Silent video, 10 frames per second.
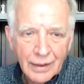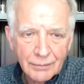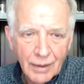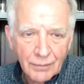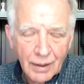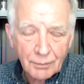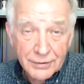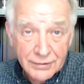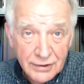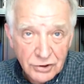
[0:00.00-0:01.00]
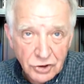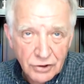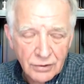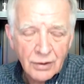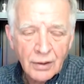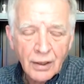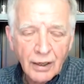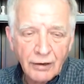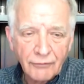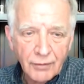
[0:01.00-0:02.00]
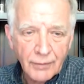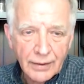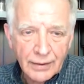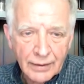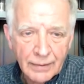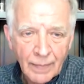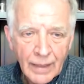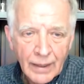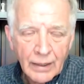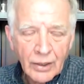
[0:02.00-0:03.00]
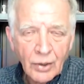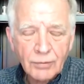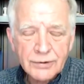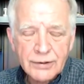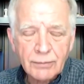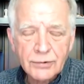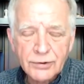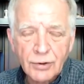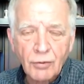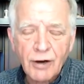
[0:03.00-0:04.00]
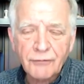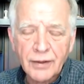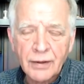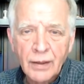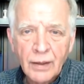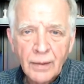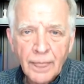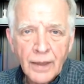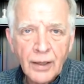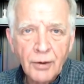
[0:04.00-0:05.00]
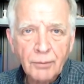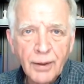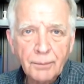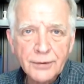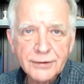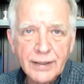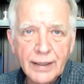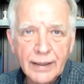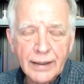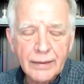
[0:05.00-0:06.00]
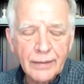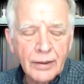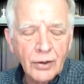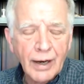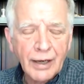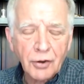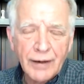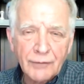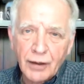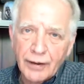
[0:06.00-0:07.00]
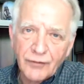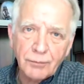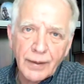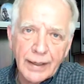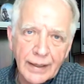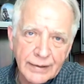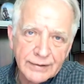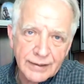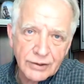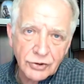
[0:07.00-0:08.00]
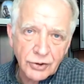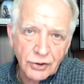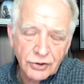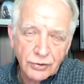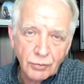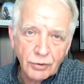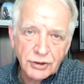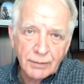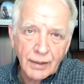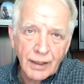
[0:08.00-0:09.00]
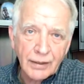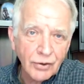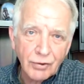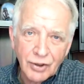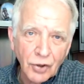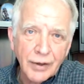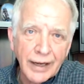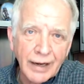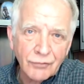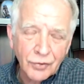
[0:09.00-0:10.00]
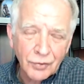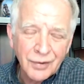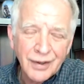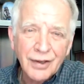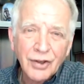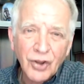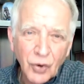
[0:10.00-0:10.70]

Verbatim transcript: A, a, position of humility. You know, some, so often, you know, people say, you know, I don't have to lift my hands at church to worship God. You know, you don't have to, you